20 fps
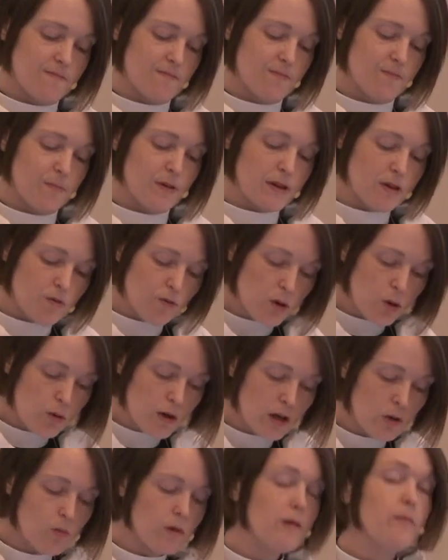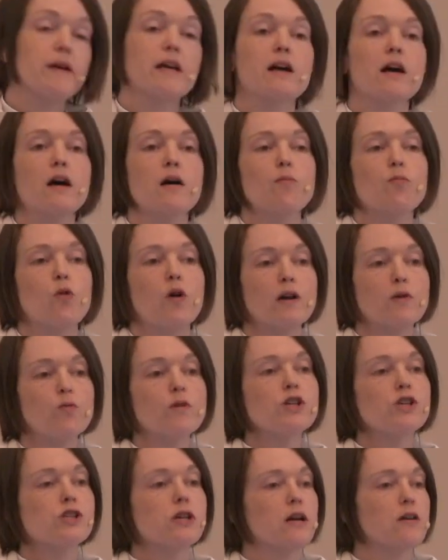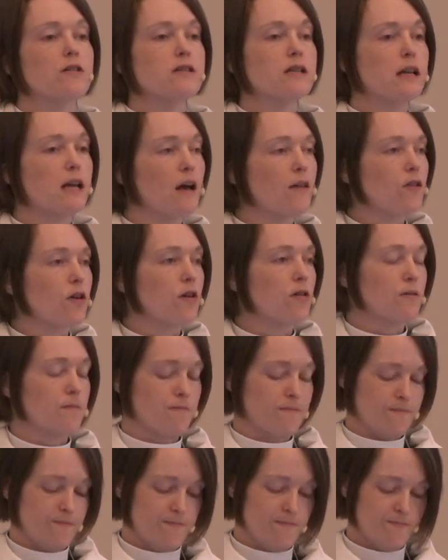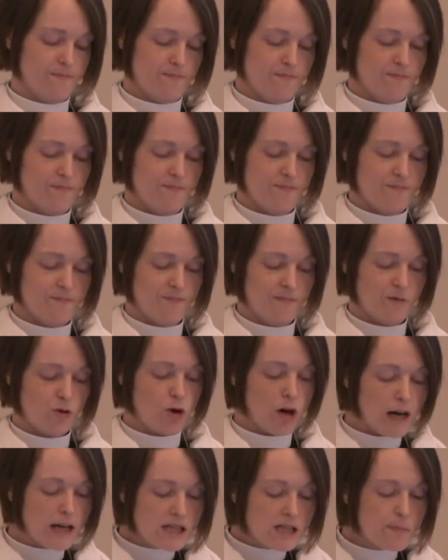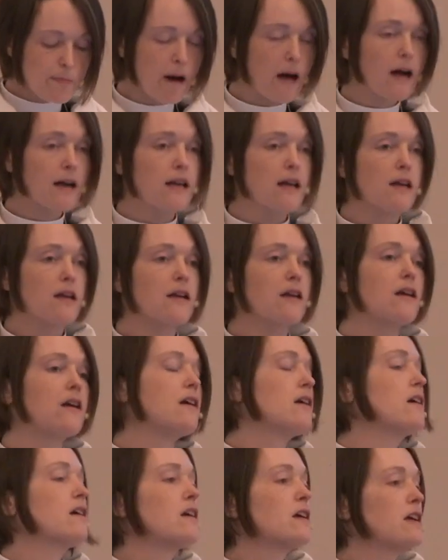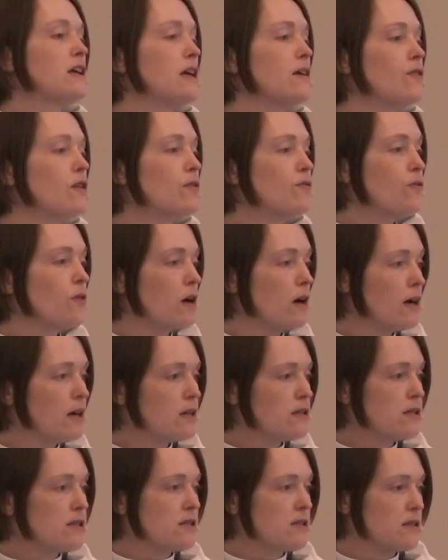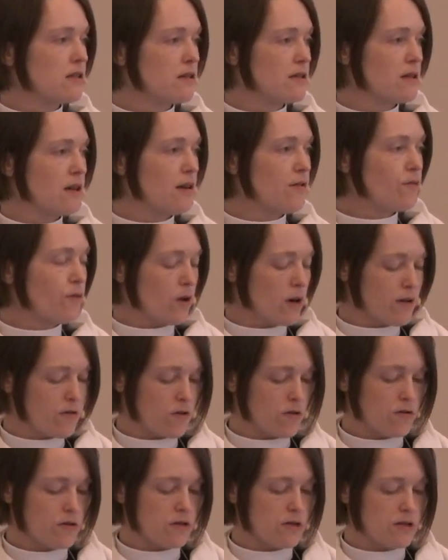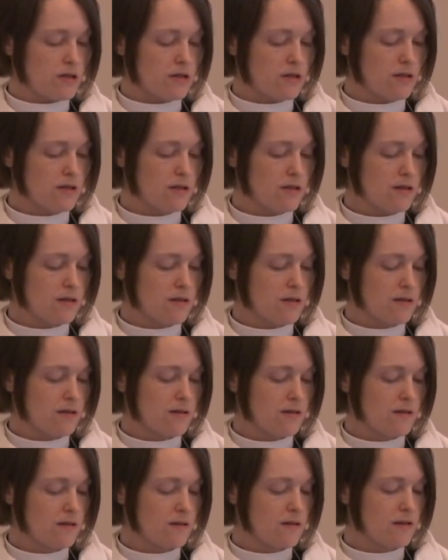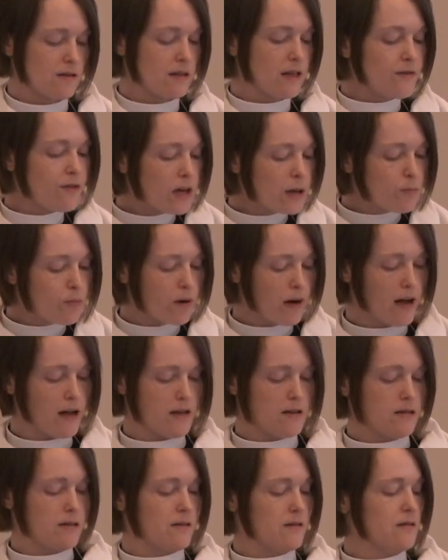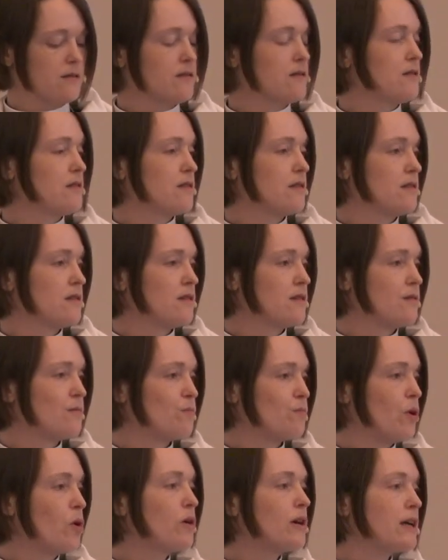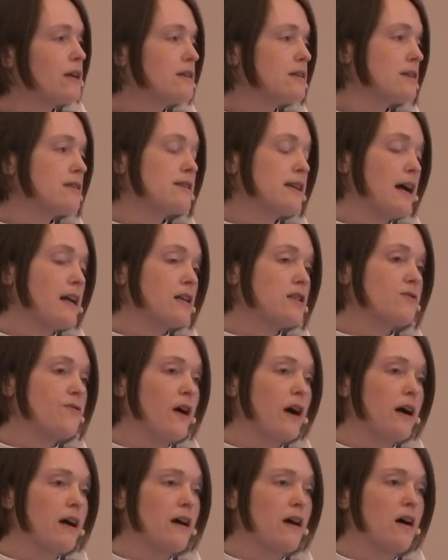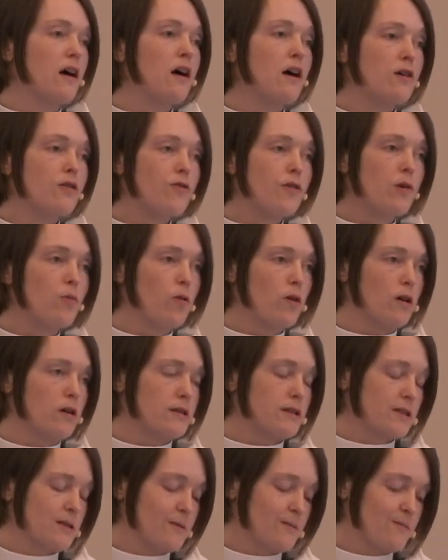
but through it we become what we share together, Christ's body given for us and for others, living bread, broken to satisfy a hungry world.